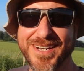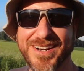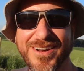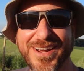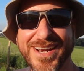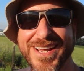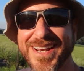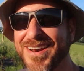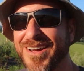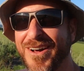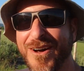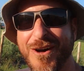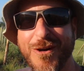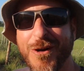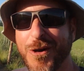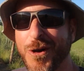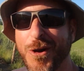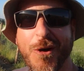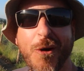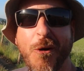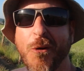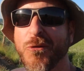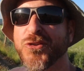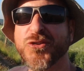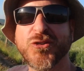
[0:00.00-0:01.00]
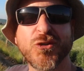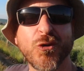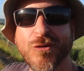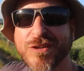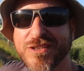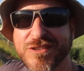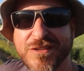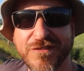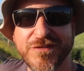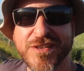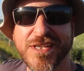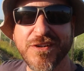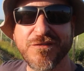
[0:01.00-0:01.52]
and, and all
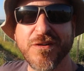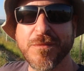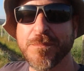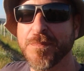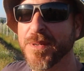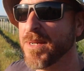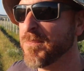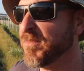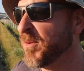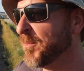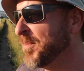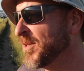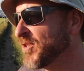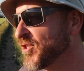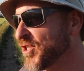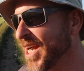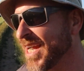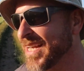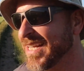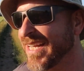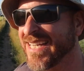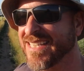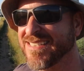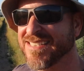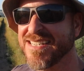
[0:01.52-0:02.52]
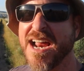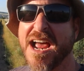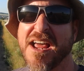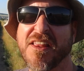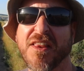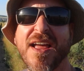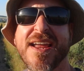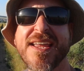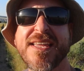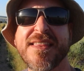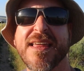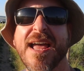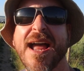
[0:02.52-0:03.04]
sorts of different people. But China is not
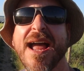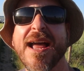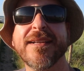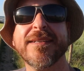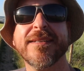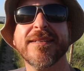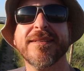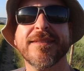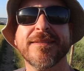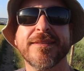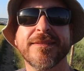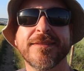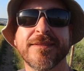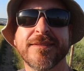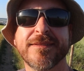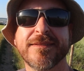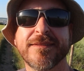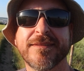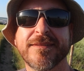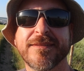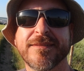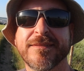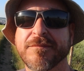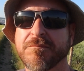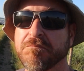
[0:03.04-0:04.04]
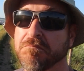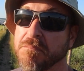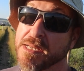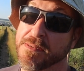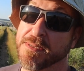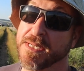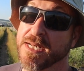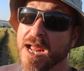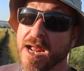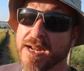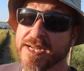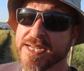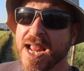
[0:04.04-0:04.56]
like that.
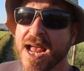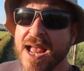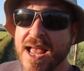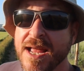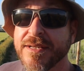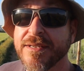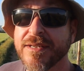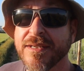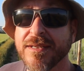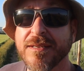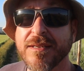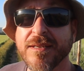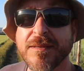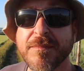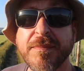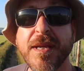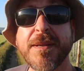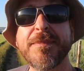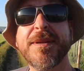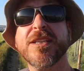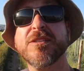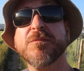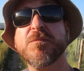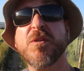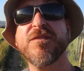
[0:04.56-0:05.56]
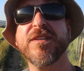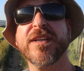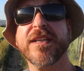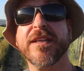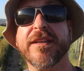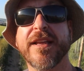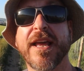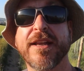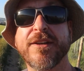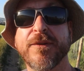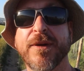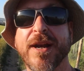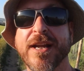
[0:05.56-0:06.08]
Maybe not yet. Maybe it's moving in
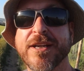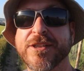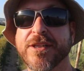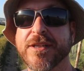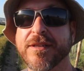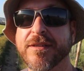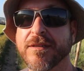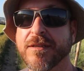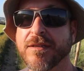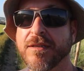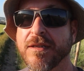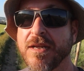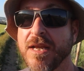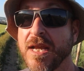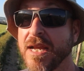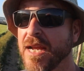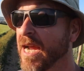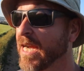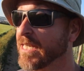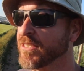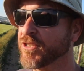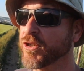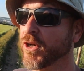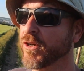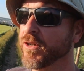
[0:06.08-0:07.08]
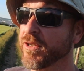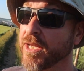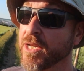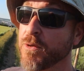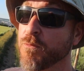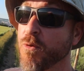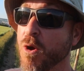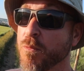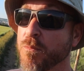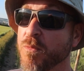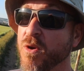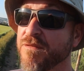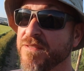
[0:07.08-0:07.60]
that direction. It certainly
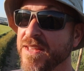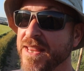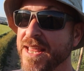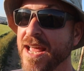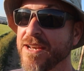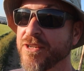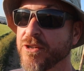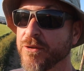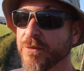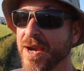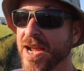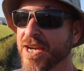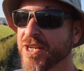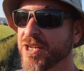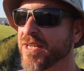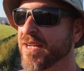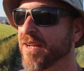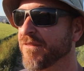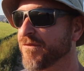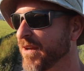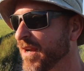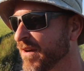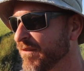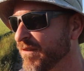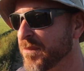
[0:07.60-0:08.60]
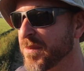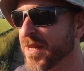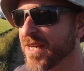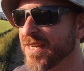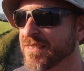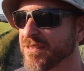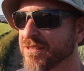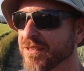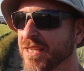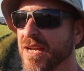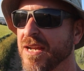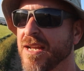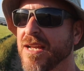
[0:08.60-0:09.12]
won't move in that direction if
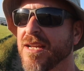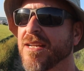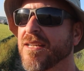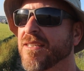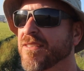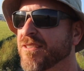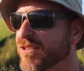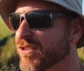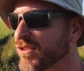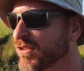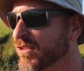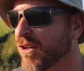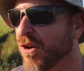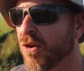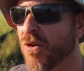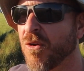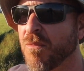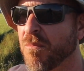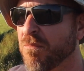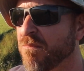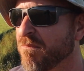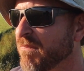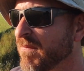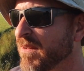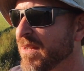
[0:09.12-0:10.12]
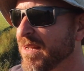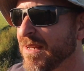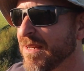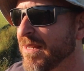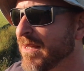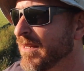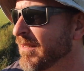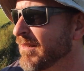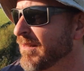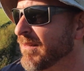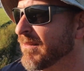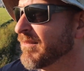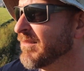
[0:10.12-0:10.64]
everybody's so
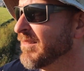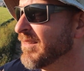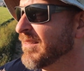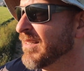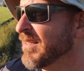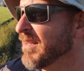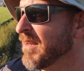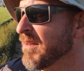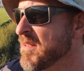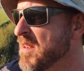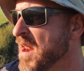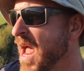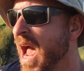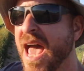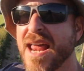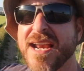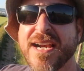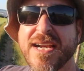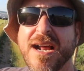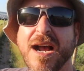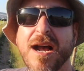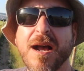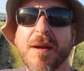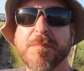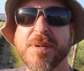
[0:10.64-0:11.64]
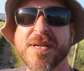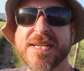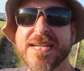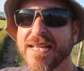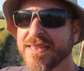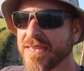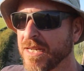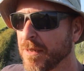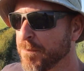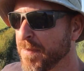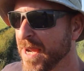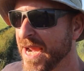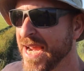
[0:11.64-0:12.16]
knotted up and
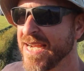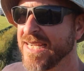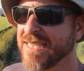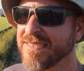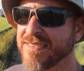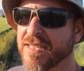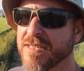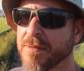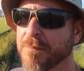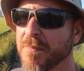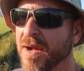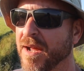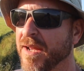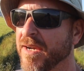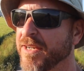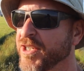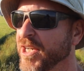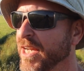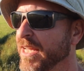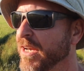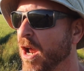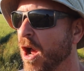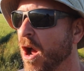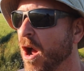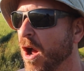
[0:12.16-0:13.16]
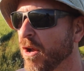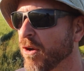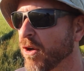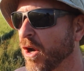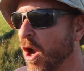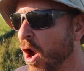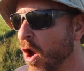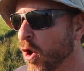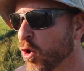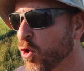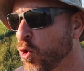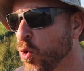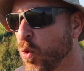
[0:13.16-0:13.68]
got their panties in a bunch and
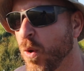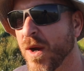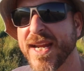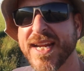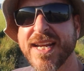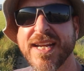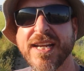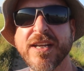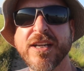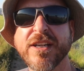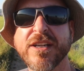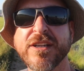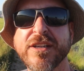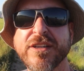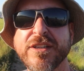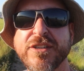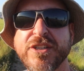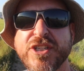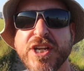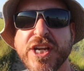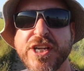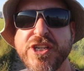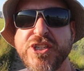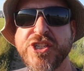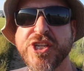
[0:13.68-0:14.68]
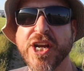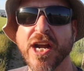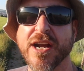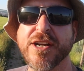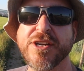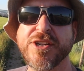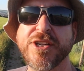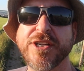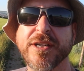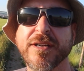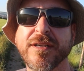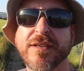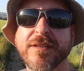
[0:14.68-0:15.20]
quick to
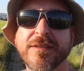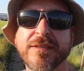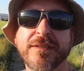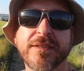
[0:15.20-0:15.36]
judge.